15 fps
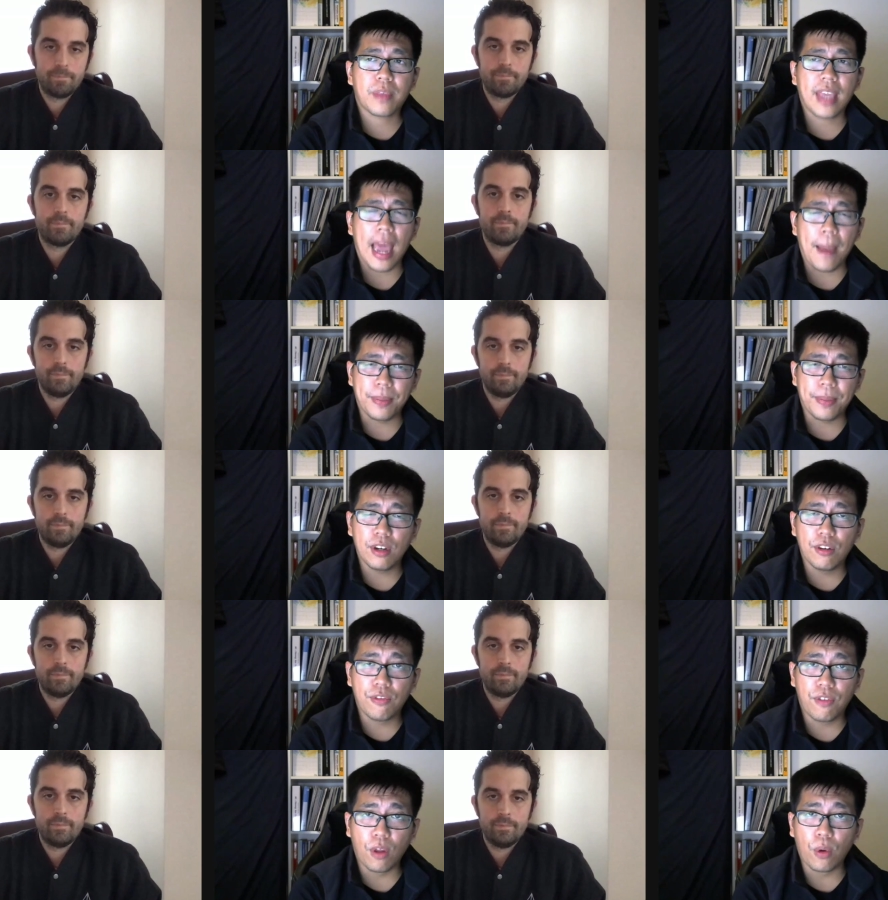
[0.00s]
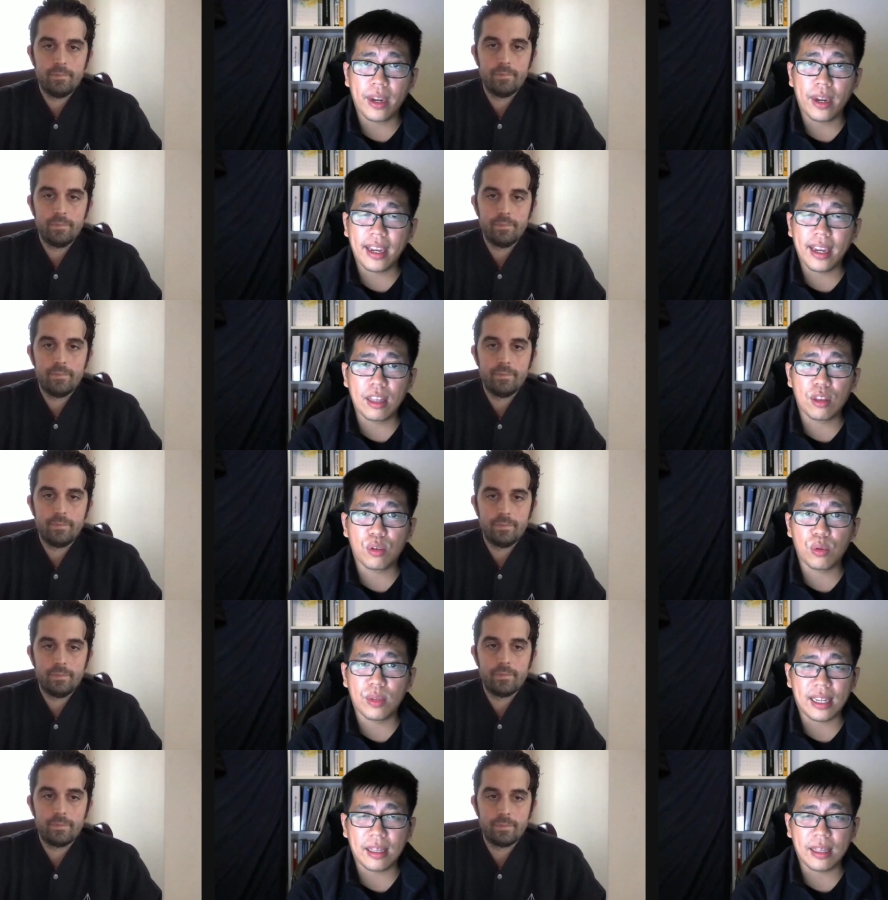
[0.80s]
Speaker 1: capital flowing
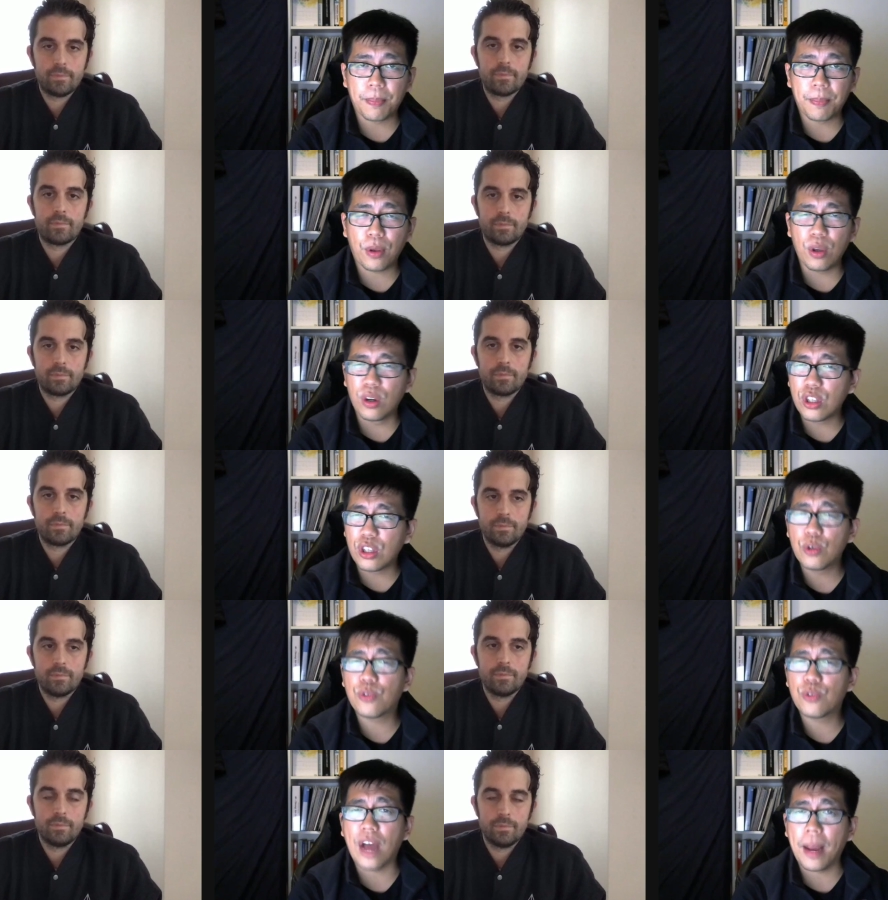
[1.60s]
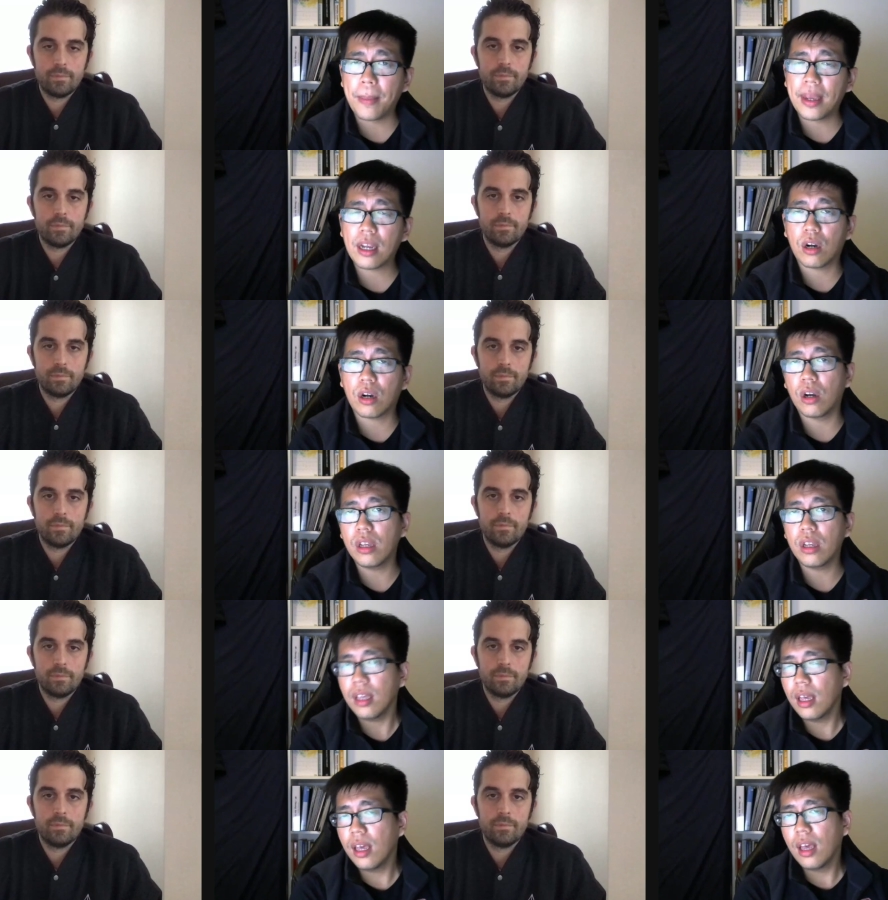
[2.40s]
into like the pure yield farming
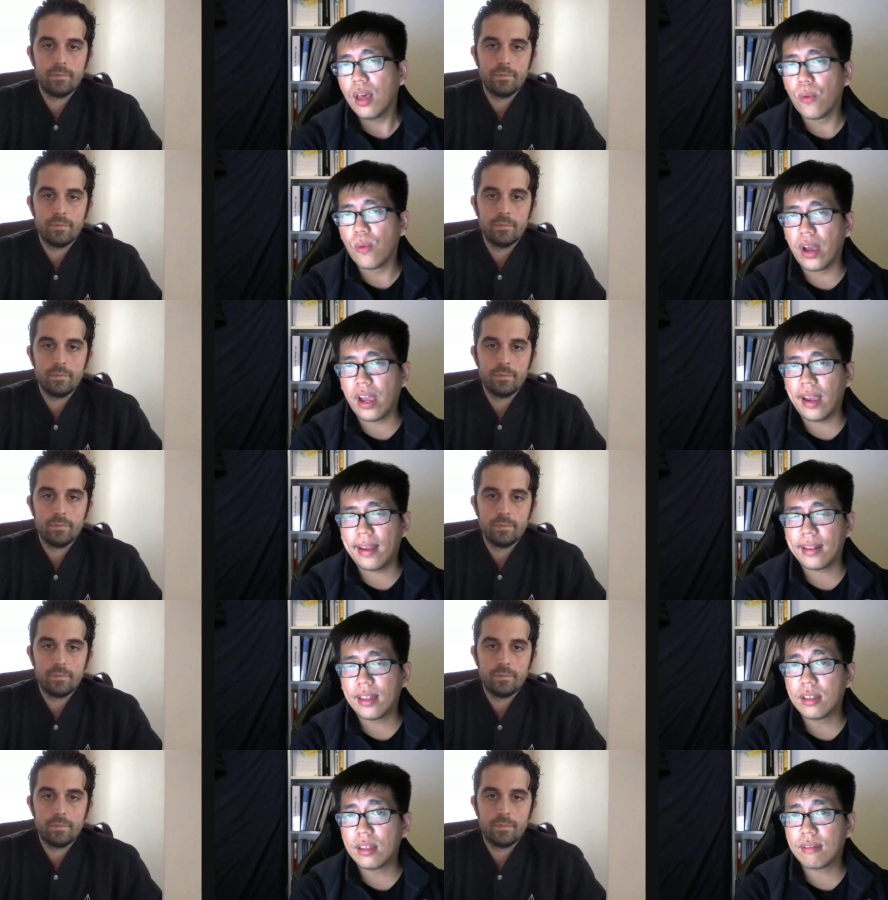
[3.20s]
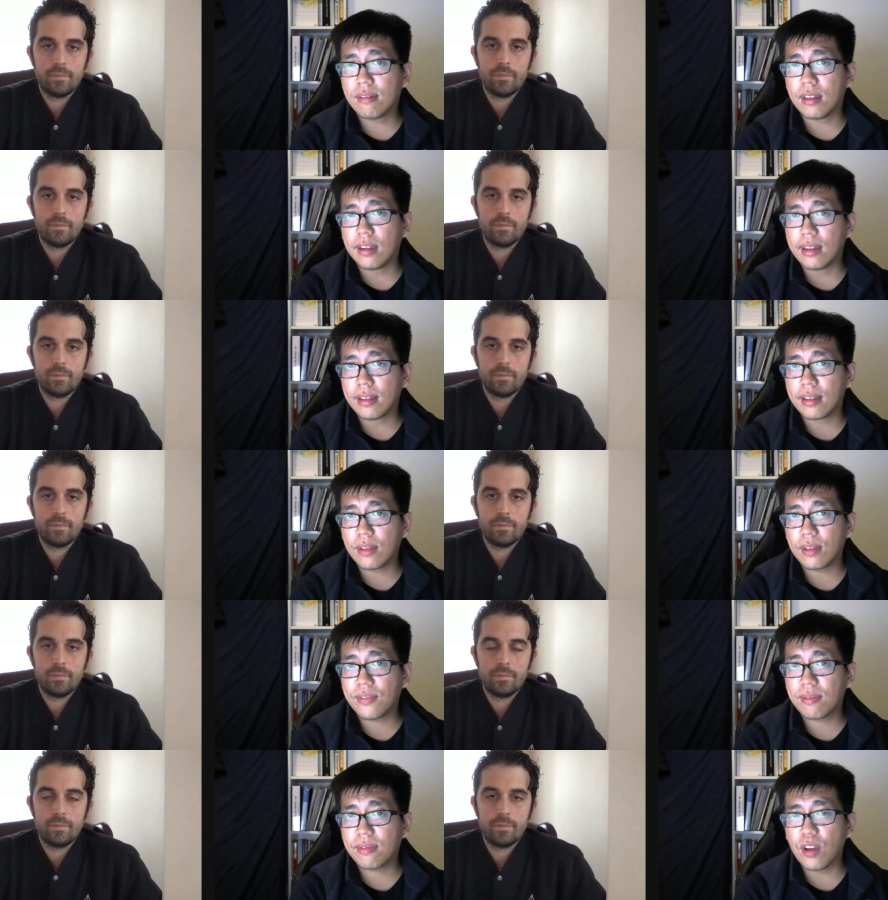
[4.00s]
coin, where
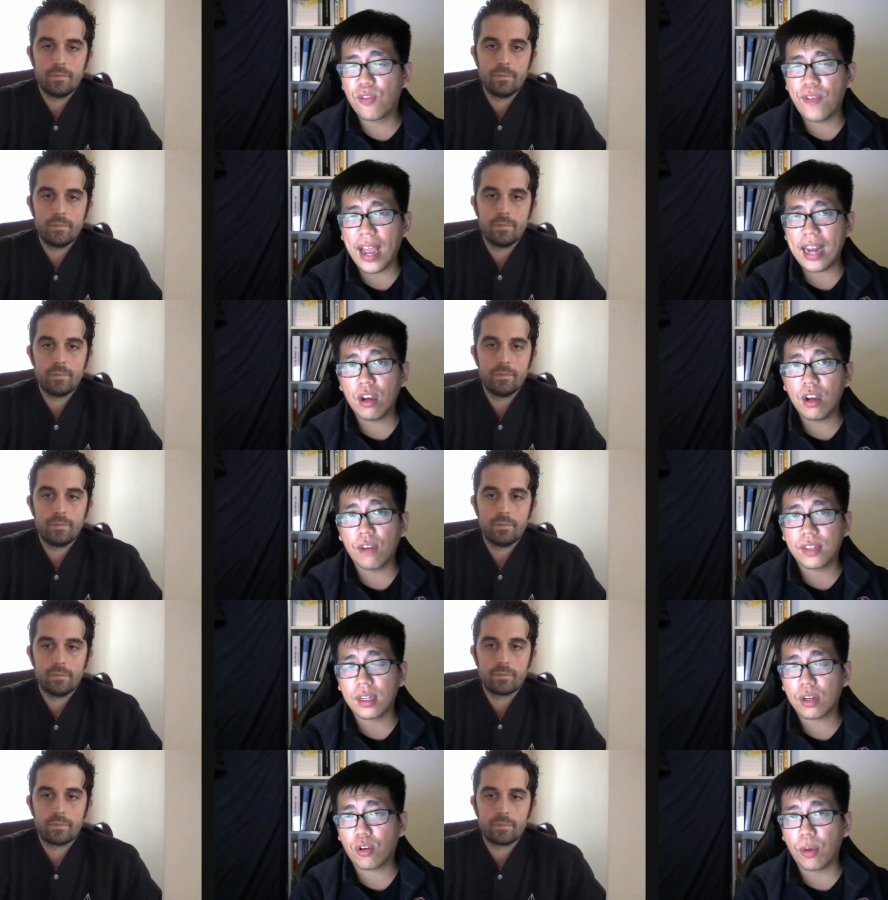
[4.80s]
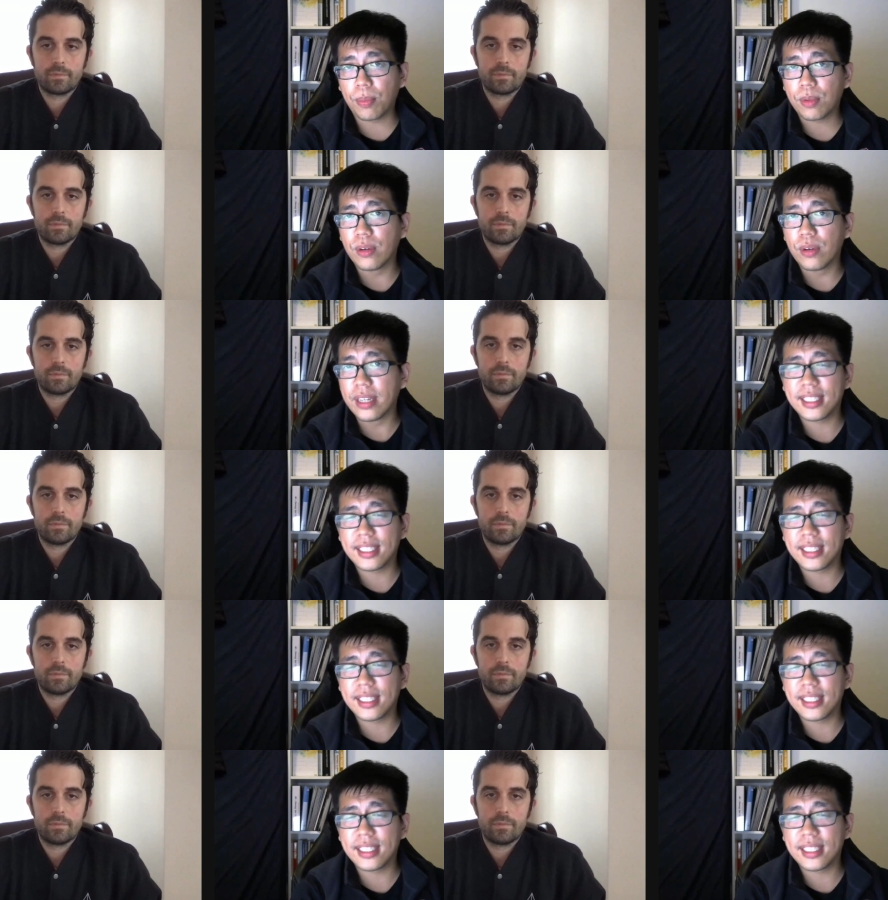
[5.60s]
the value of the crypto